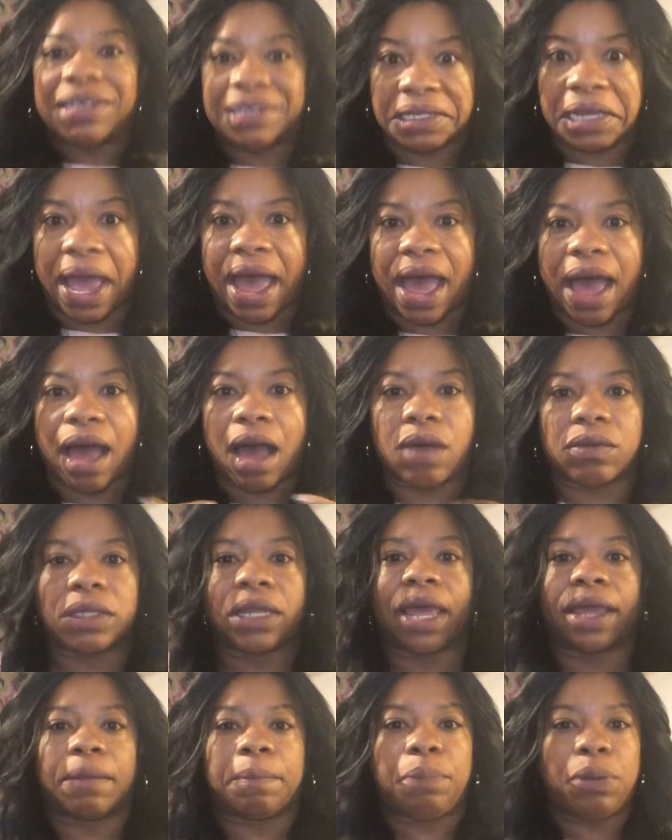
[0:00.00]
down,
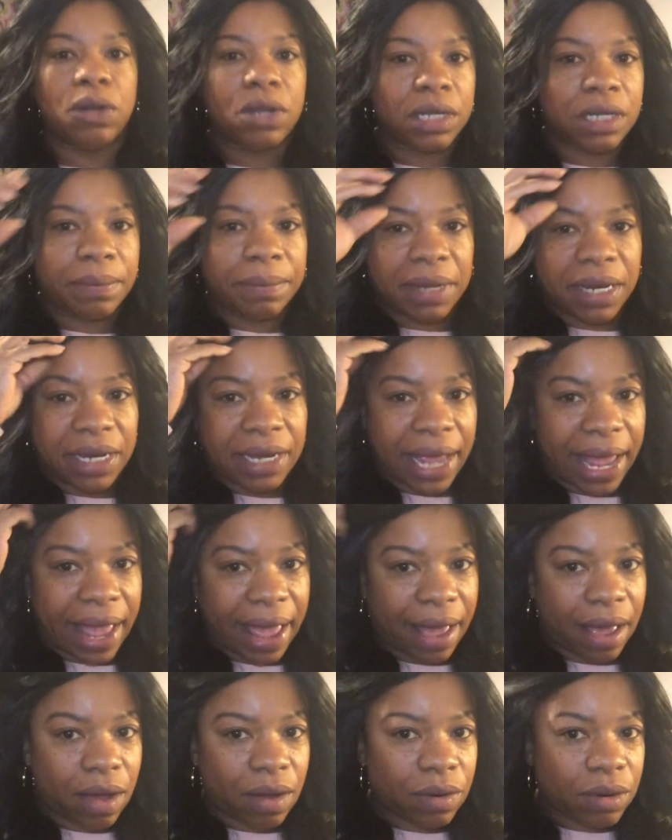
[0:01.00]
like pulling me
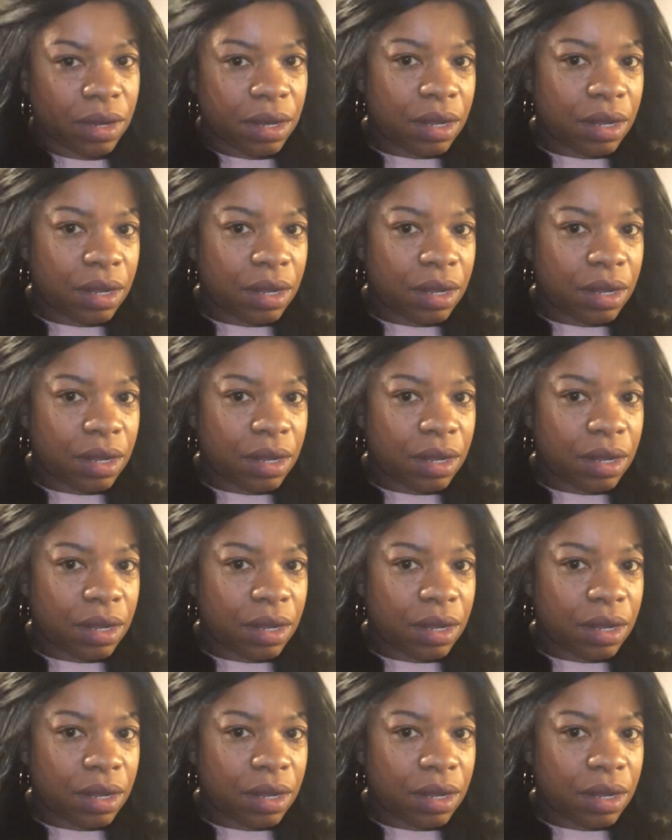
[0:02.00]
down.